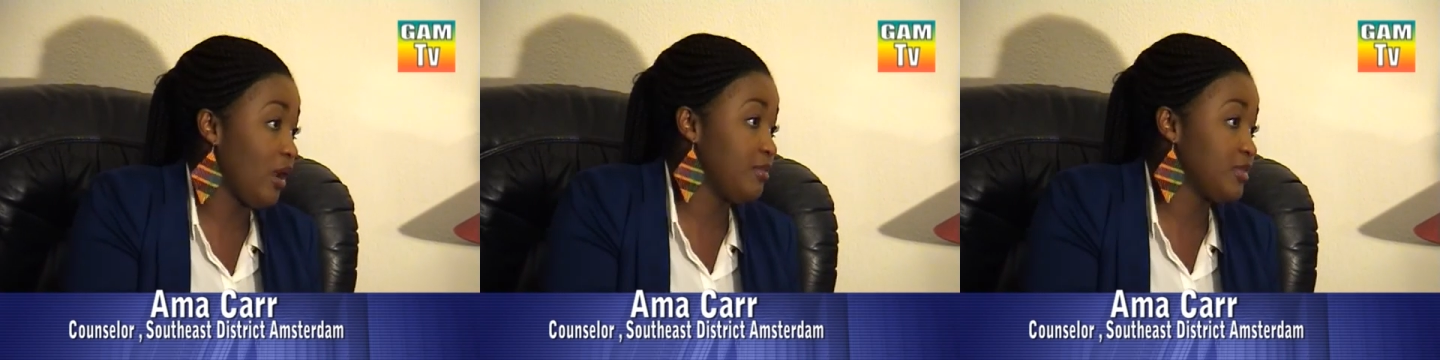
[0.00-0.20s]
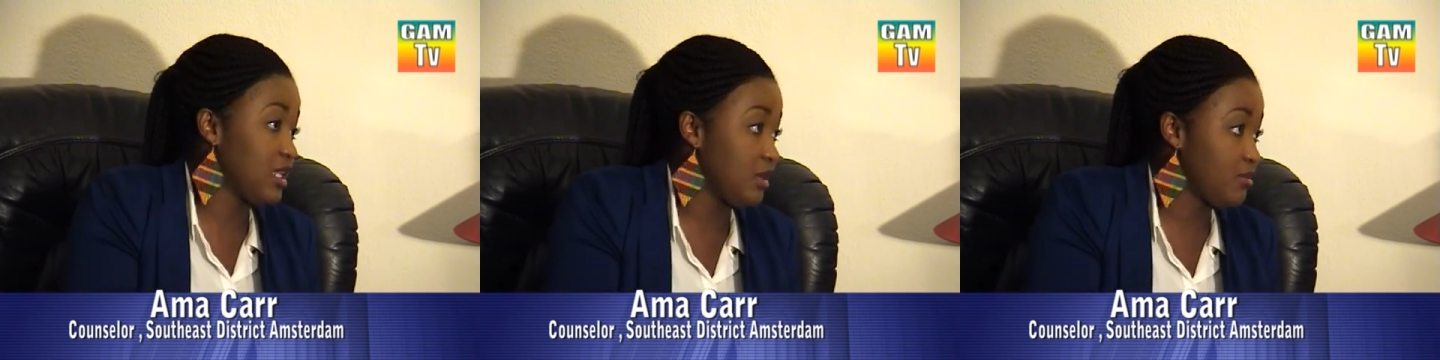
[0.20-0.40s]

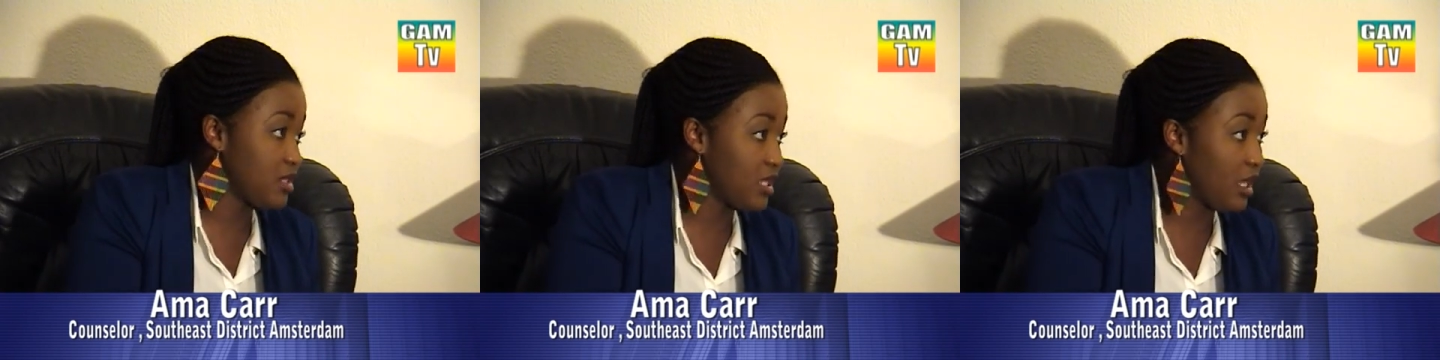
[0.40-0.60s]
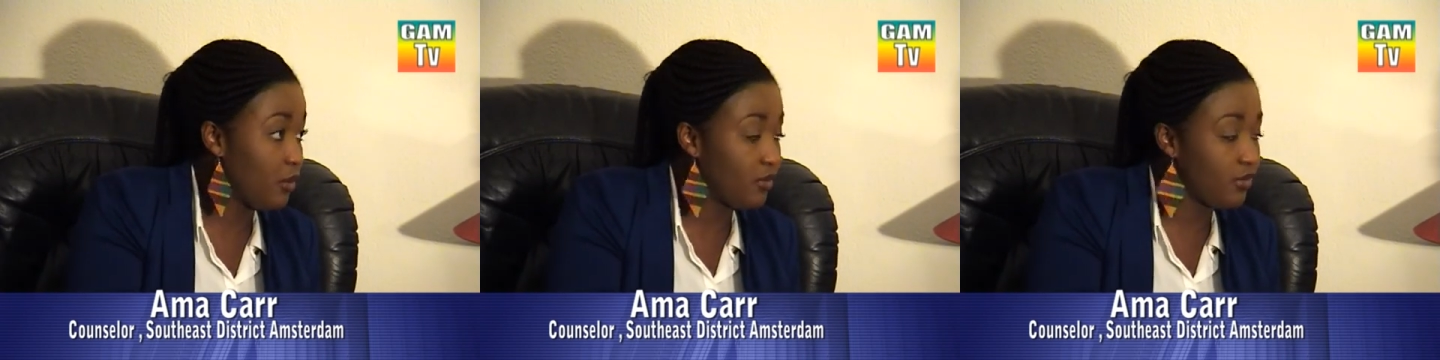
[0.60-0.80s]
Amsterdam
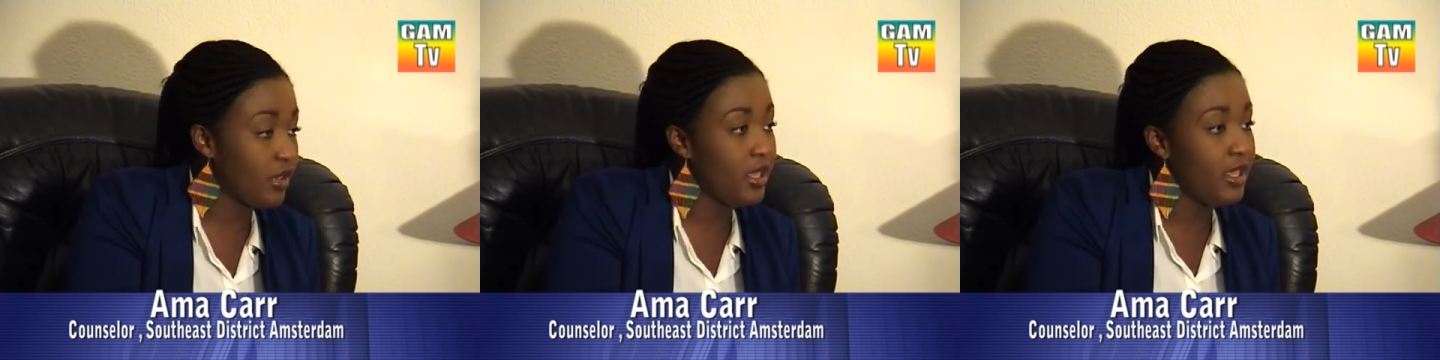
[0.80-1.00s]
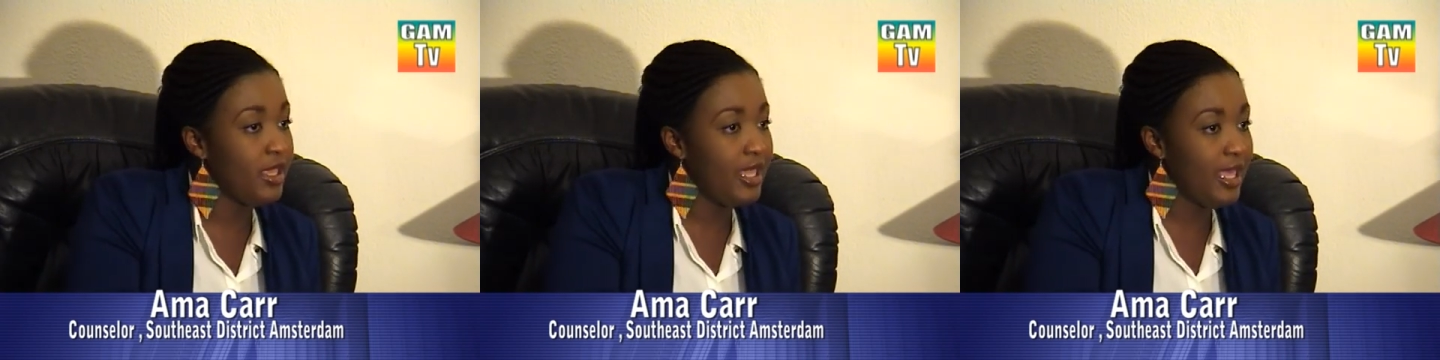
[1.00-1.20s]
South
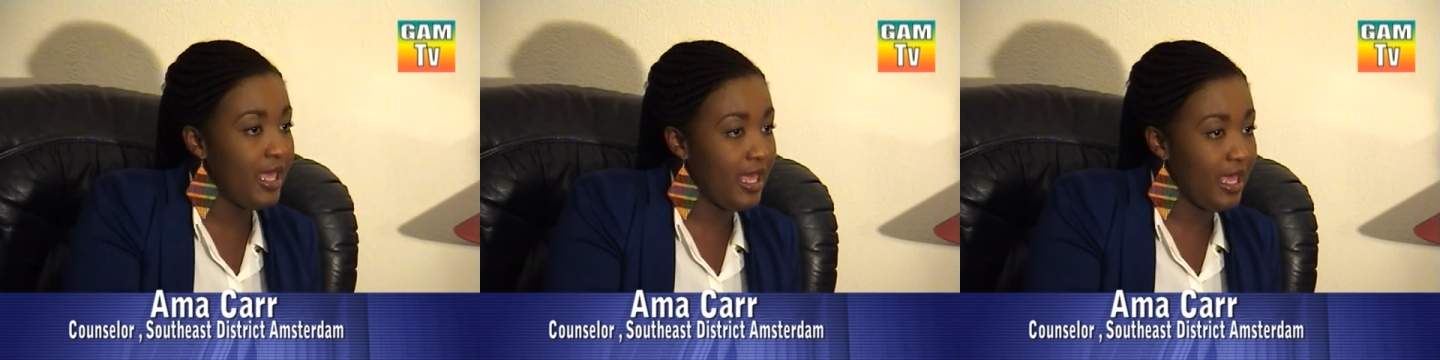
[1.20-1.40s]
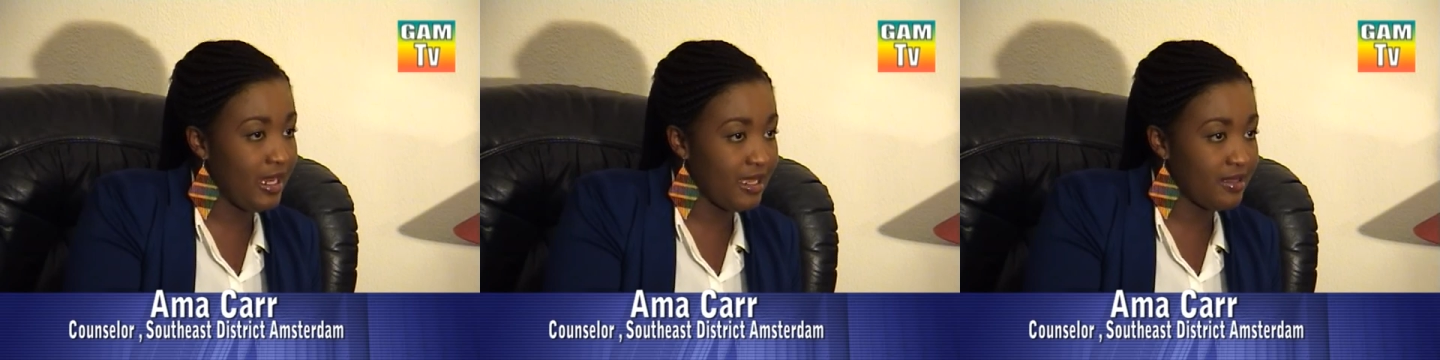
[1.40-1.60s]

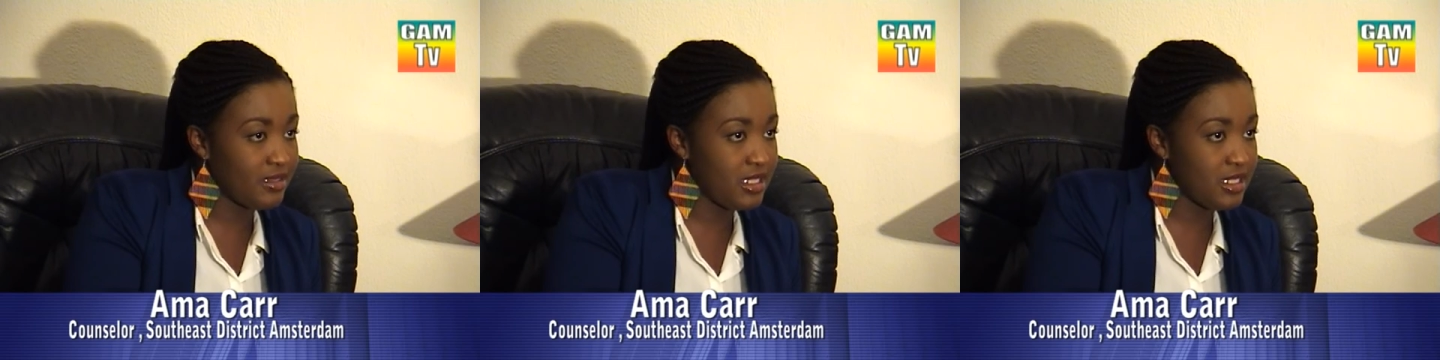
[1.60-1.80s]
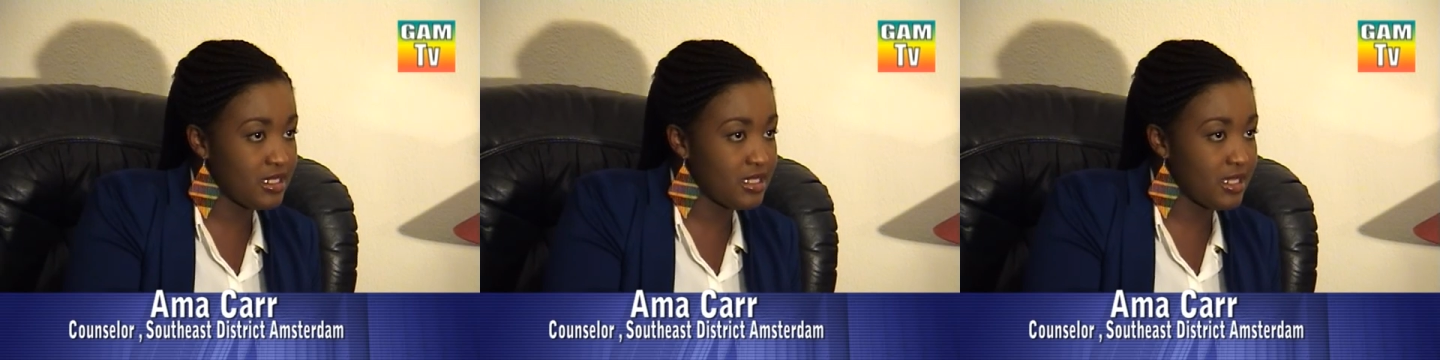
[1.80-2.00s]
and I
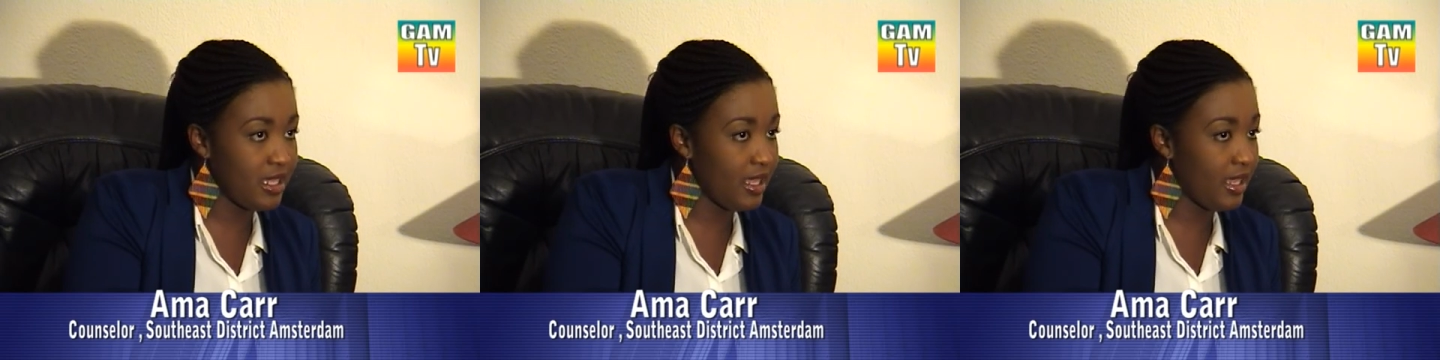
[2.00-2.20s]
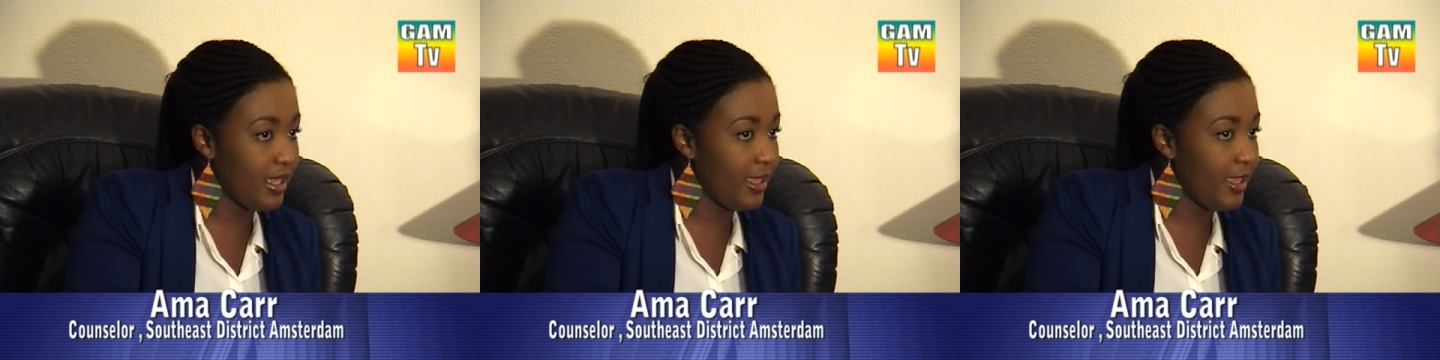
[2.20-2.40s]
think
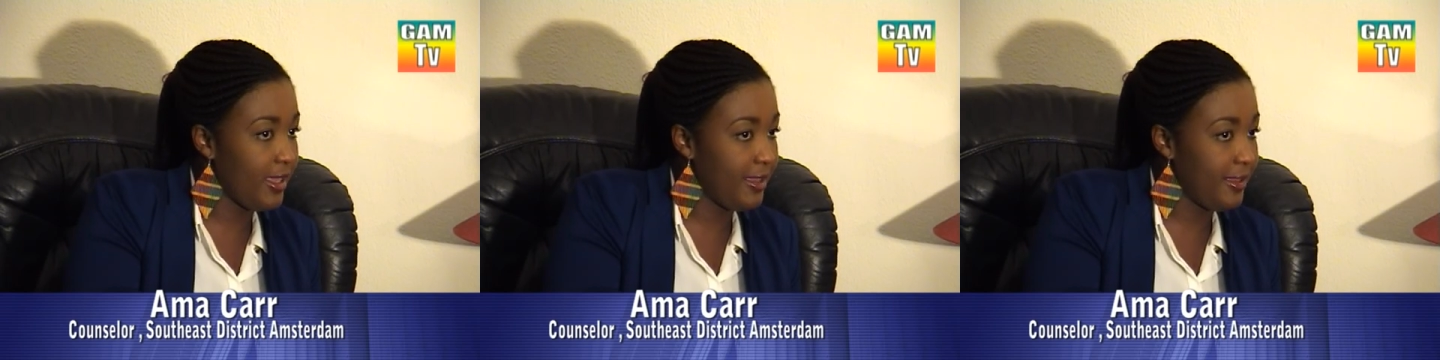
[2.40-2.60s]
say